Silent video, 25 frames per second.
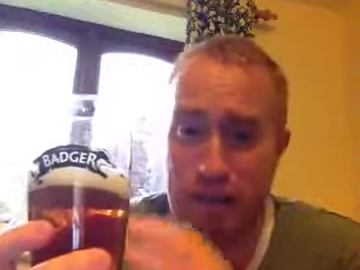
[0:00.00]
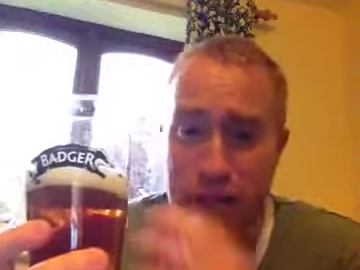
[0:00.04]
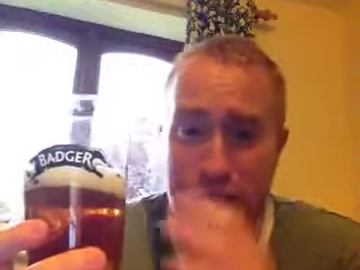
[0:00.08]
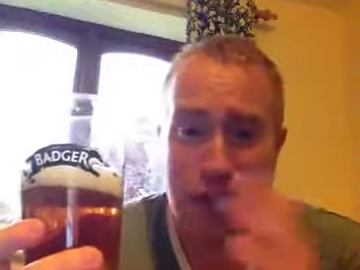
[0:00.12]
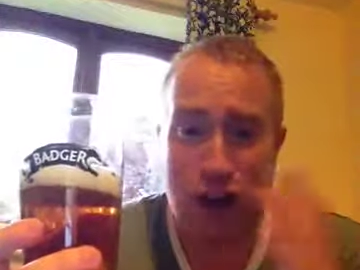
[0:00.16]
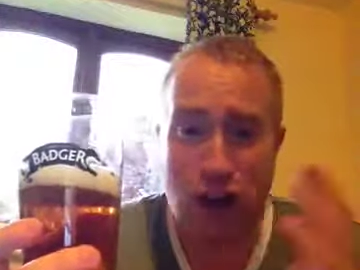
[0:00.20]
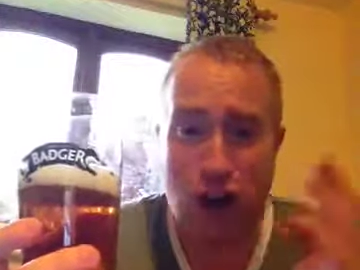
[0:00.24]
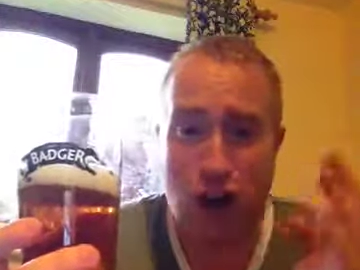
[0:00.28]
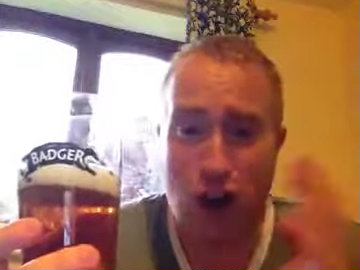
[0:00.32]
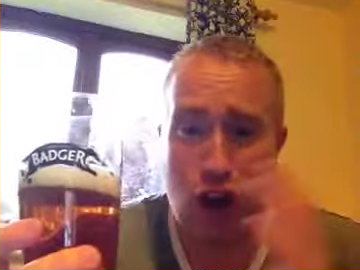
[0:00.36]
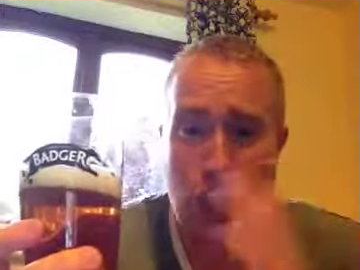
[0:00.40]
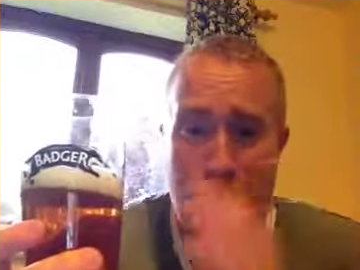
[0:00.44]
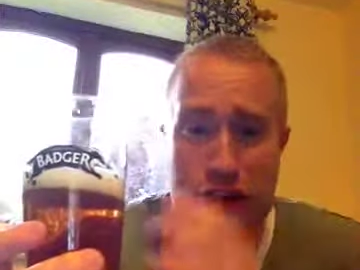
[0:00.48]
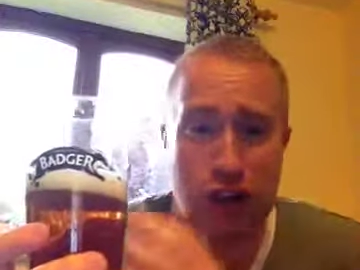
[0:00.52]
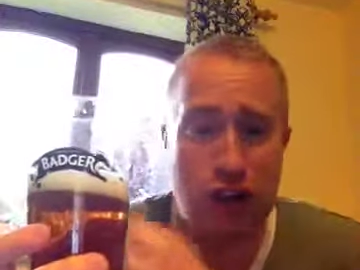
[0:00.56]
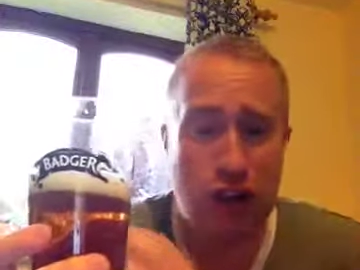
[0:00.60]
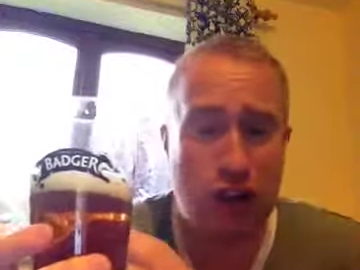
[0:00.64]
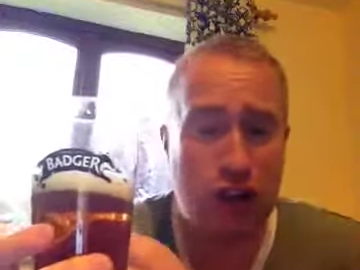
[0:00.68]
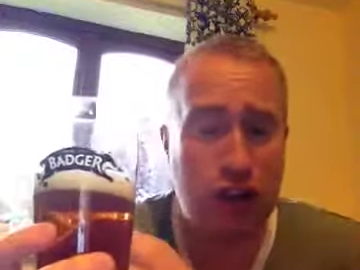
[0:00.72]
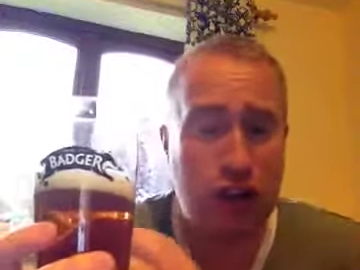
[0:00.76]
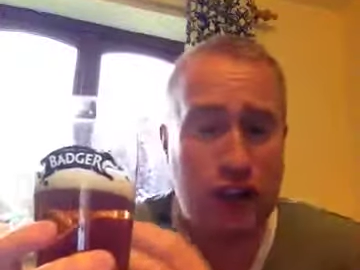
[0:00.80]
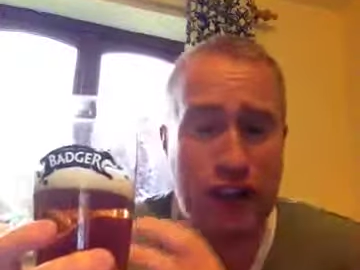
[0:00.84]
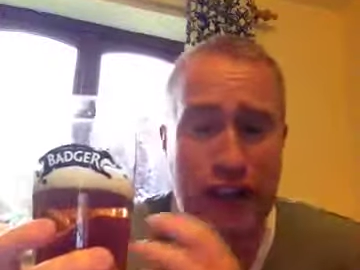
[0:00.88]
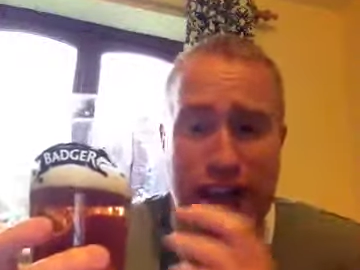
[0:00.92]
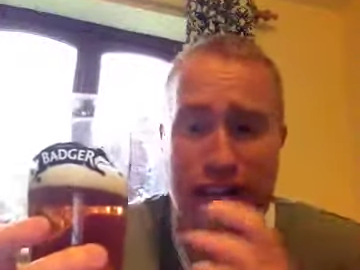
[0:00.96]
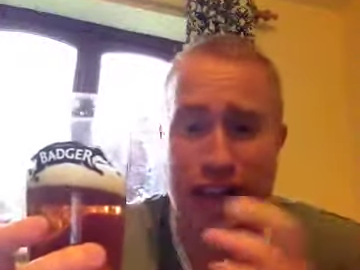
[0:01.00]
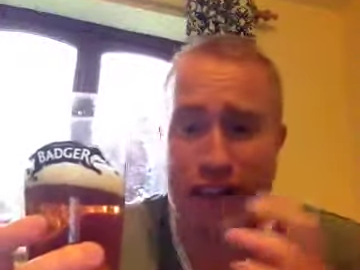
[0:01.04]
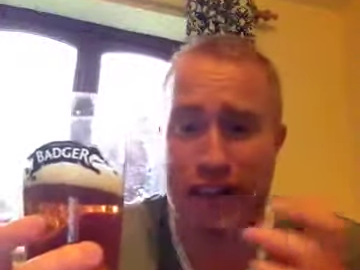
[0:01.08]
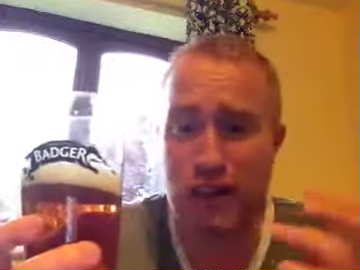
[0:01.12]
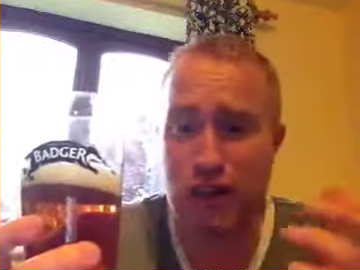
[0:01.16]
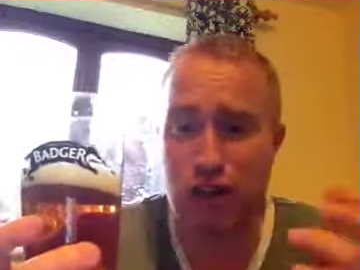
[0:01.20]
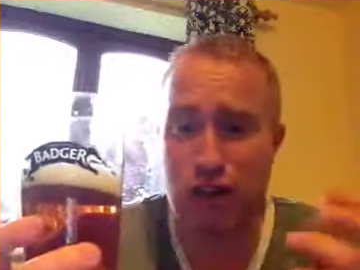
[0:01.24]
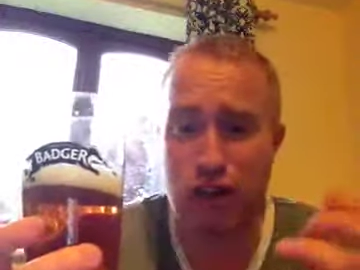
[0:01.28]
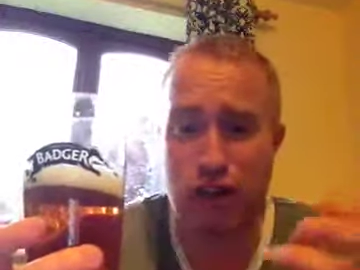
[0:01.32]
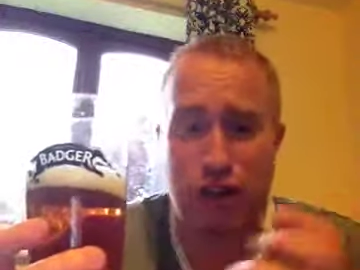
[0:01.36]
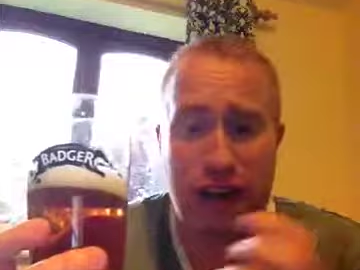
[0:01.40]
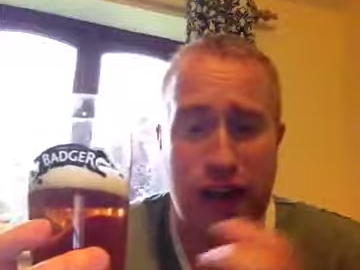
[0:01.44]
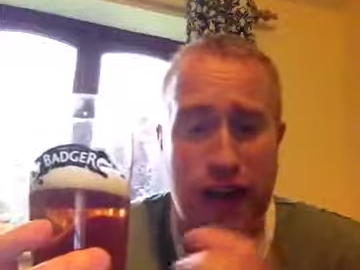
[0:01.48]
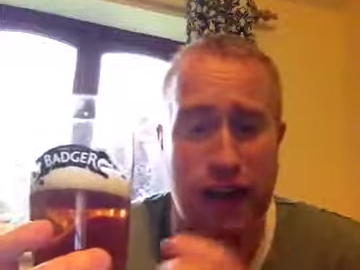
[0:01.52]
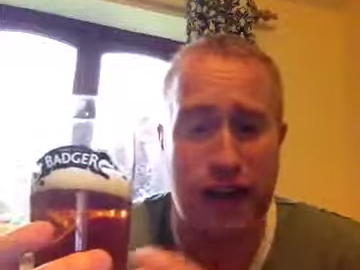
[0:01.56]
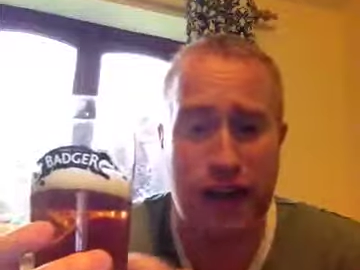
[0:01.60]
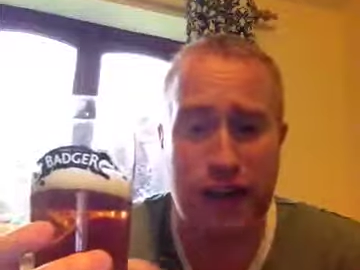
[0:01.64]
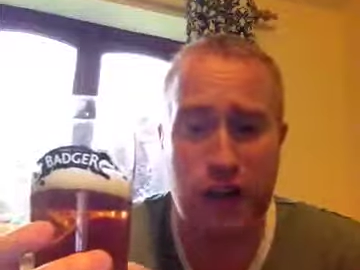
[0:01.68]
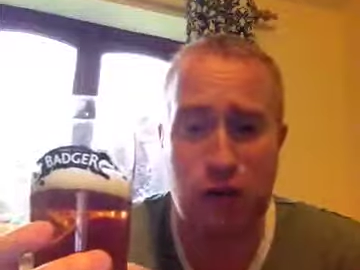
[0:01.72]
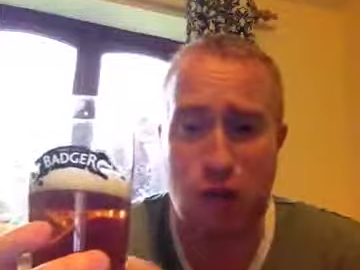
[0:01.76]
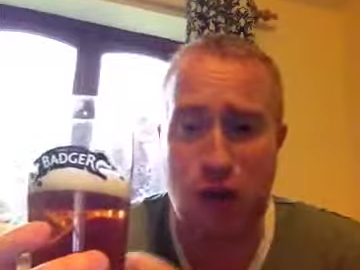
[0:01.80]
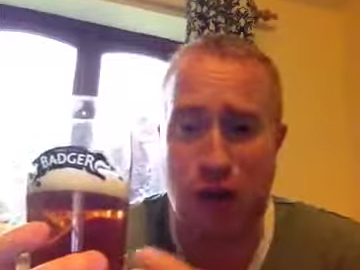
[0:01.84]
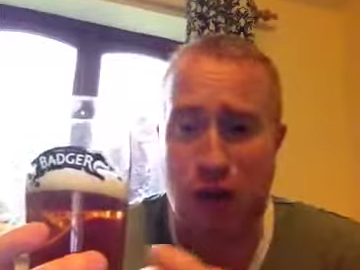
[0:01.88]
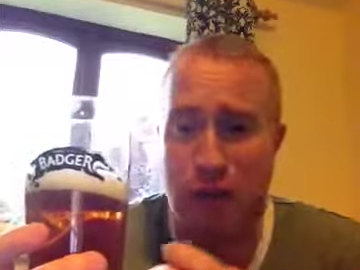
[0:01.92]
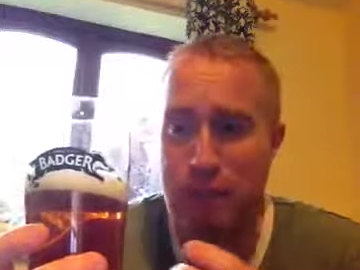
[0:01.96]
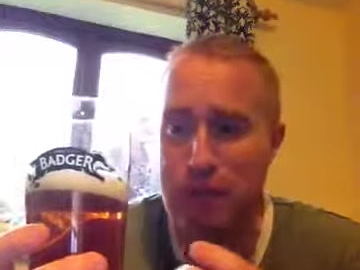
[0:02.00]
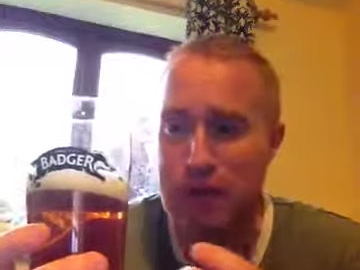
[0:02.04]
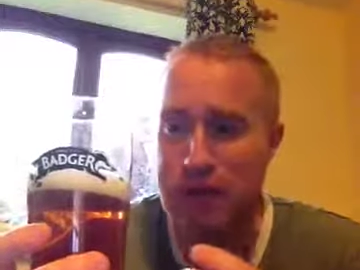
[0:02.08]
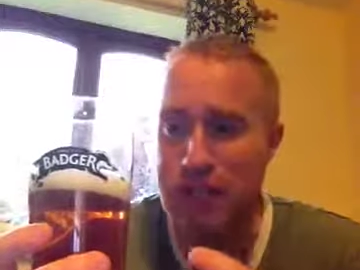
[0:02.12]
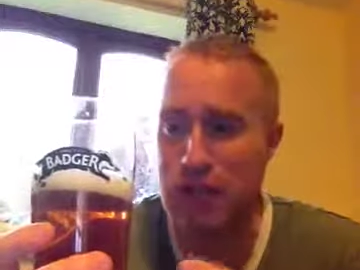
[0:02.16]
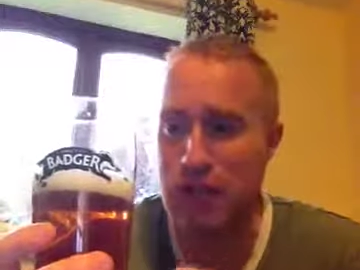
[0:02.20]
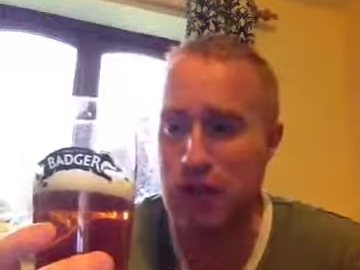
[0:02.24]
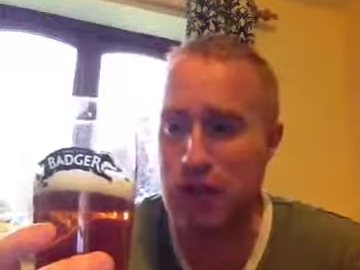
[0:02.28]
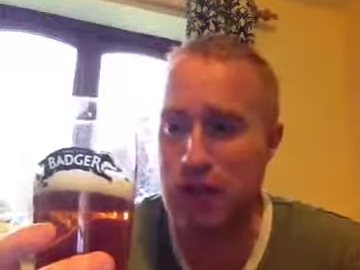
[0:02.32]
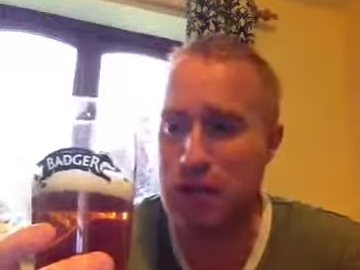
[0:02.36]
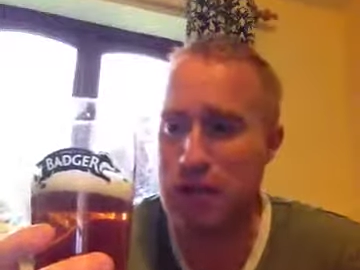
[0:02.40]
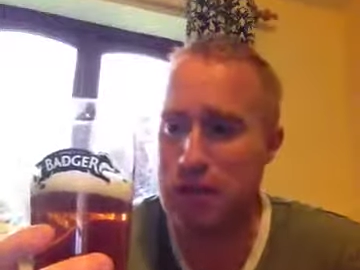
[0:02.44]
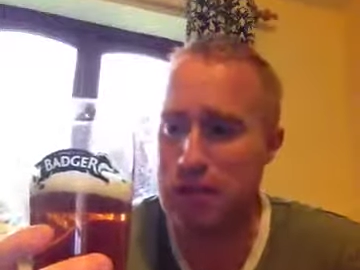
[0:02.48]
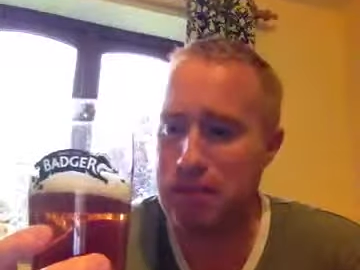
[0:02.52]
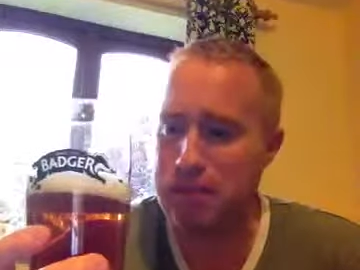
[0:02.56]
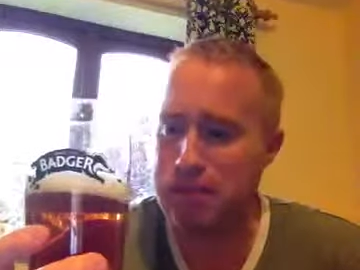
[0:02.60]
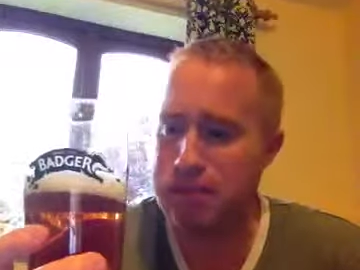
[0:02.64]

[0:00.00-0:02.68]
and how they all intertwine with each other.